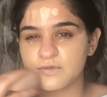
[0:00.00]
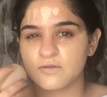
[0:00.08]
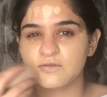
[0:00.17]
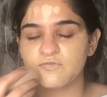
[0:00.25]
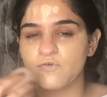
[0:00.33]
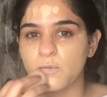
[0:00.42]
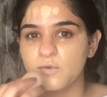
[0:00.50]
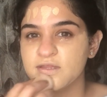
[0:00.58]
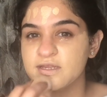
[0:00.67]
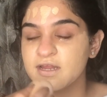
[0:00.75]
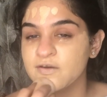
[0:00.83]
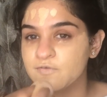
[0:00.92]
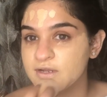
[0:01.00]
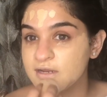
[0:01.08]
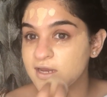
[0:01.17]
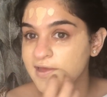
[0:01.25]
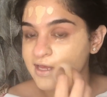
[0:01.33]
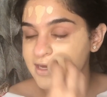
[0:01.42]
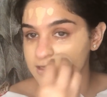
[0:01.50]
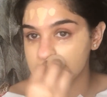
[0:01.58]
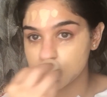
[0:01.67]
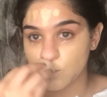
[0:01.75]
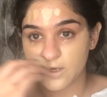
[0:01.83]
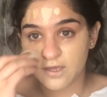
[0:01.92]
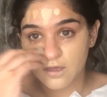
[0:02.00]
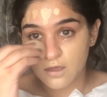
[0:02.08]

the formula that I really like and enjoy.